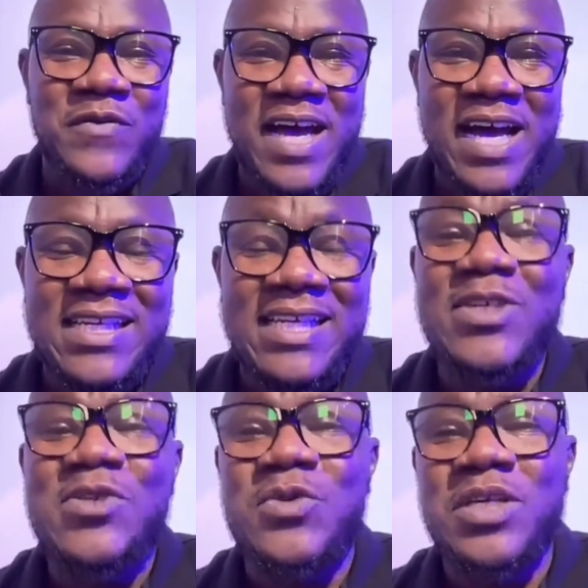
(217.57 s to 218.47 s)
that, and
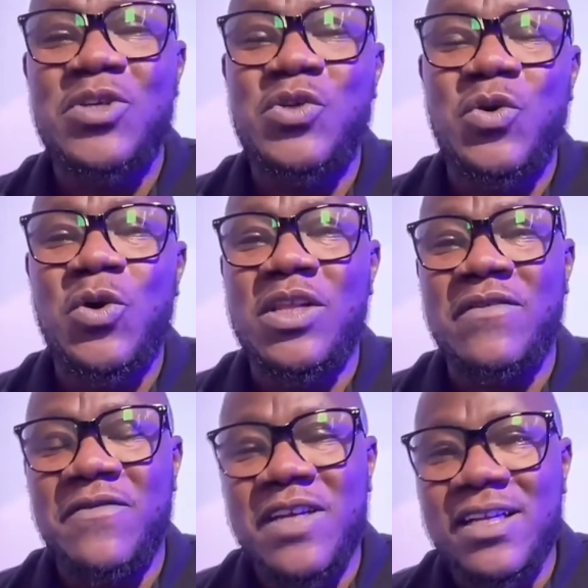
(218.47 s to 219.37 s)
yet you need to go on the
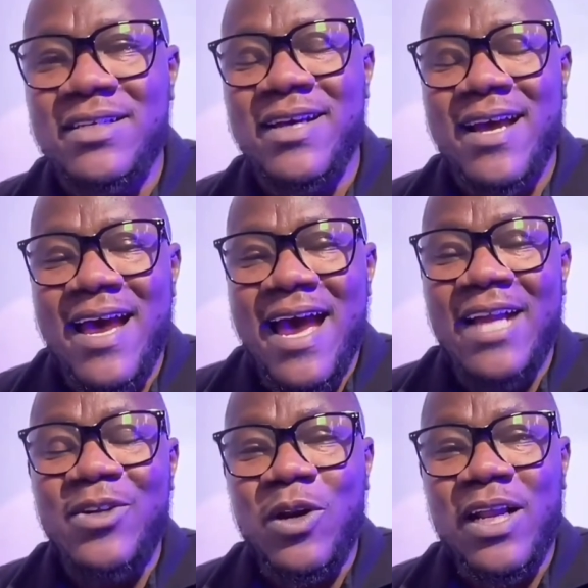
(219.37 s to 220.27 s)
field
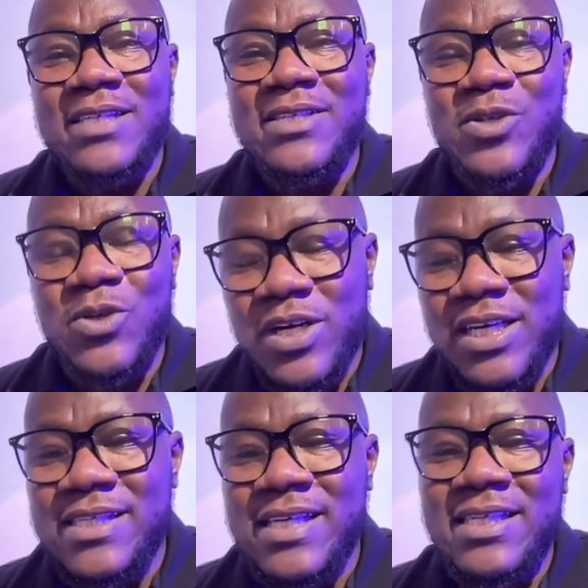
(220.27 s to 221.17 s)
and collect
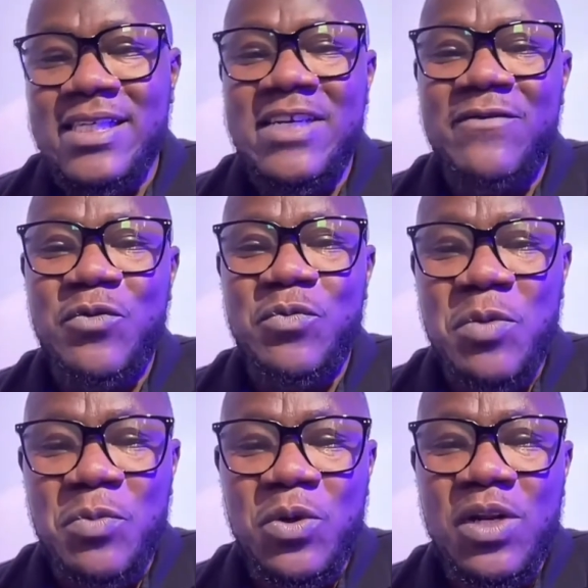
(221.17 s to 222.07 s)
stories and interview
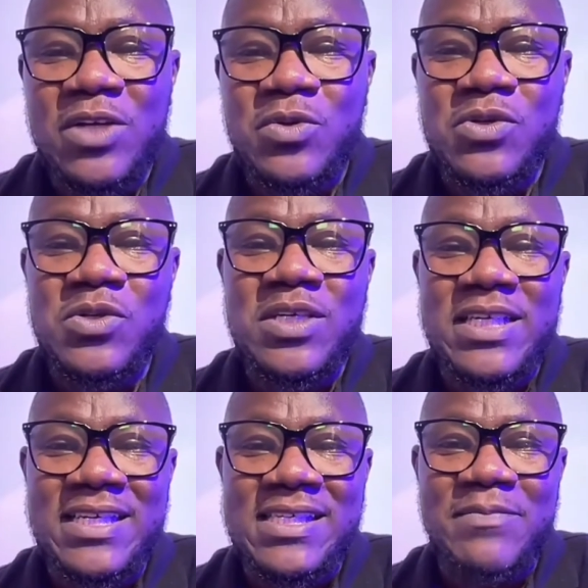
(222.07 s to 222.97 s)
people. It was not
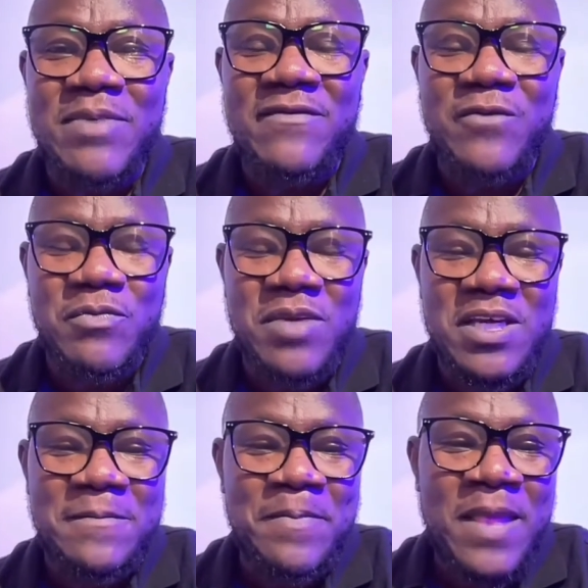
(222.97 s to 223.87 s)
easy, but for
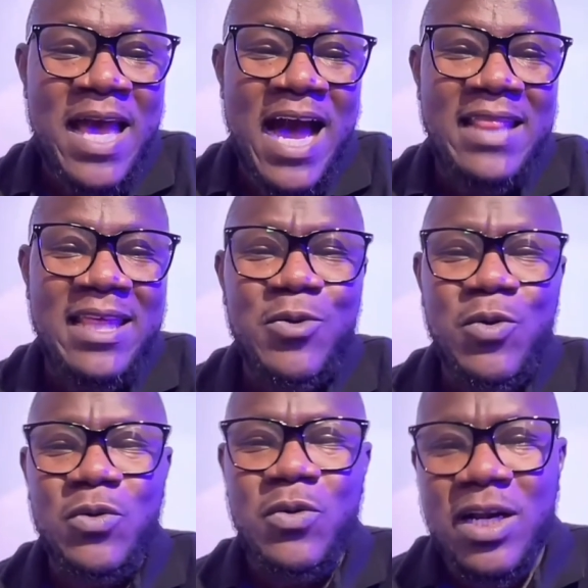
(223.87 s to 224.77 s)
me, I think
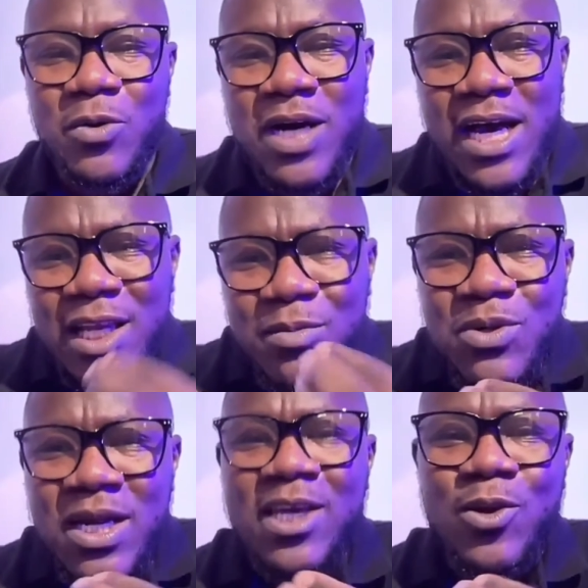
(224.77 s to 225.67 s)
kulikuwa na ukaribu
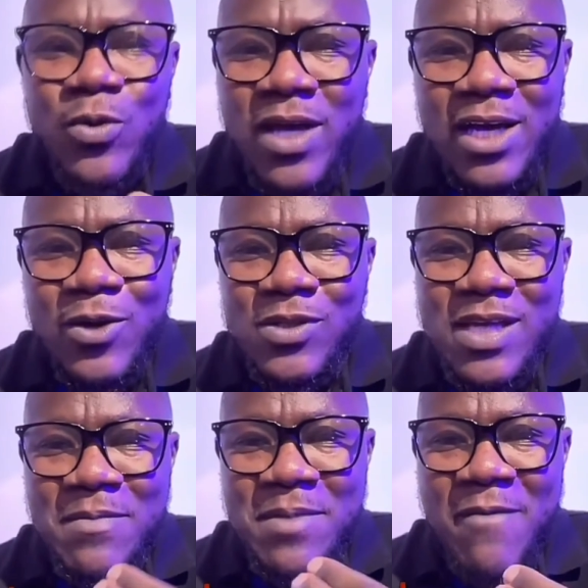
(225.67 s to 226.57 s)
na Kiluya, because
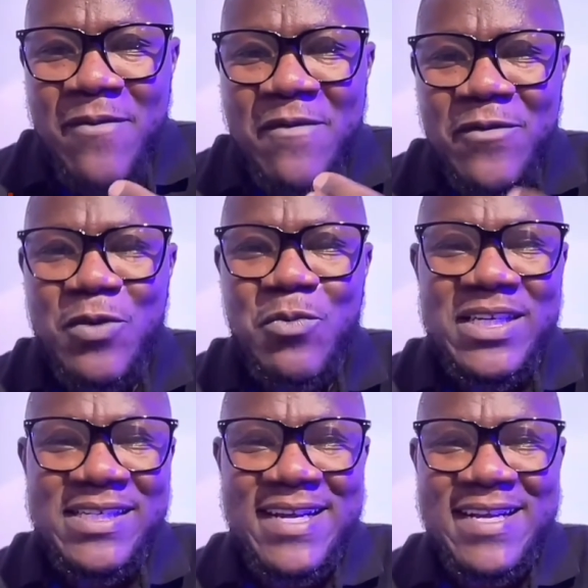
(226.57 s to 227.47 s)
I'm from
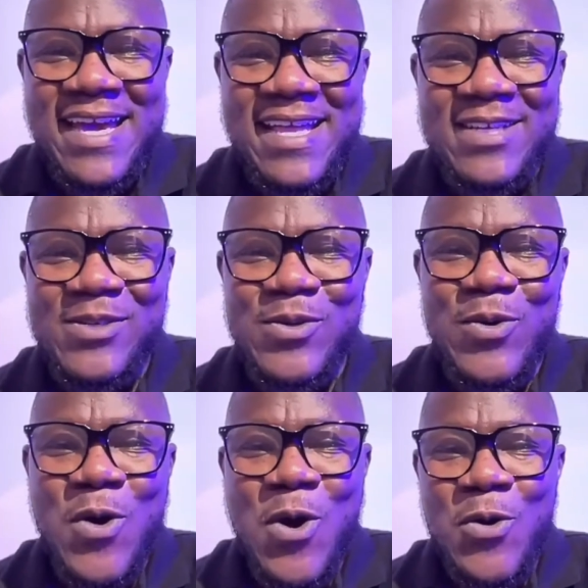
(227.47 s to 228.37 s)
Western Kenya.
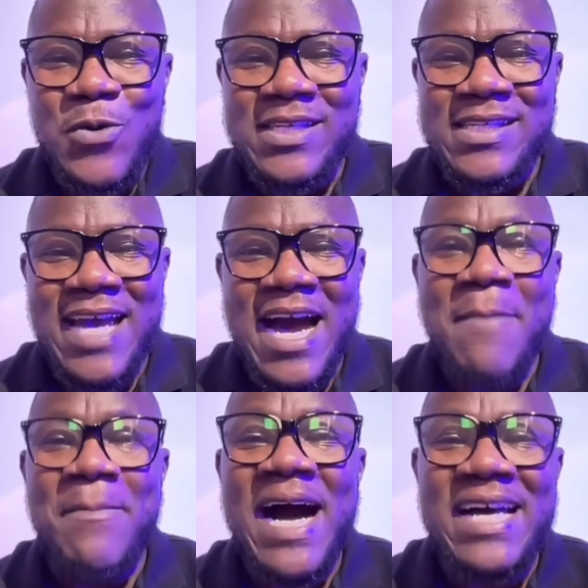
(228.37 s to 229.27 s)
So ukisikia
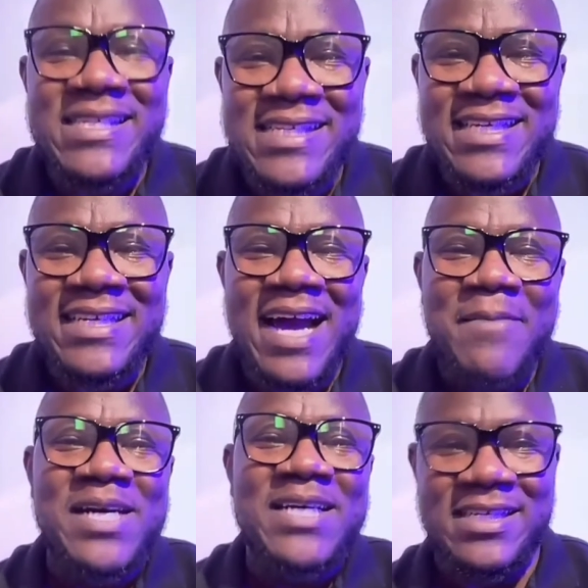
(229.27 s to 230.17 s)

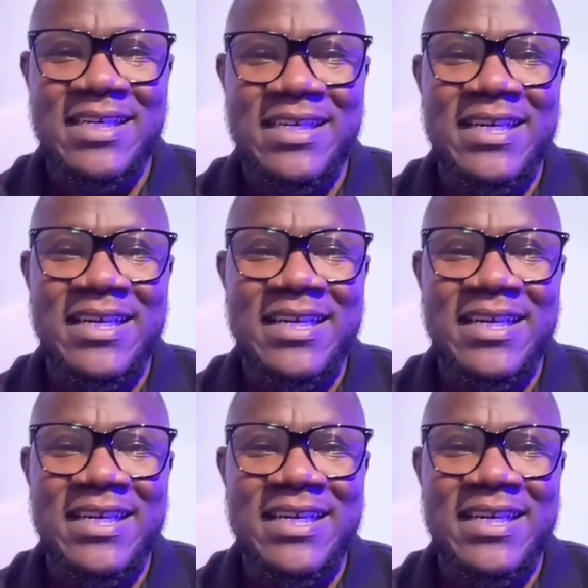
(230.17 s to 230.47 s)
amazi ni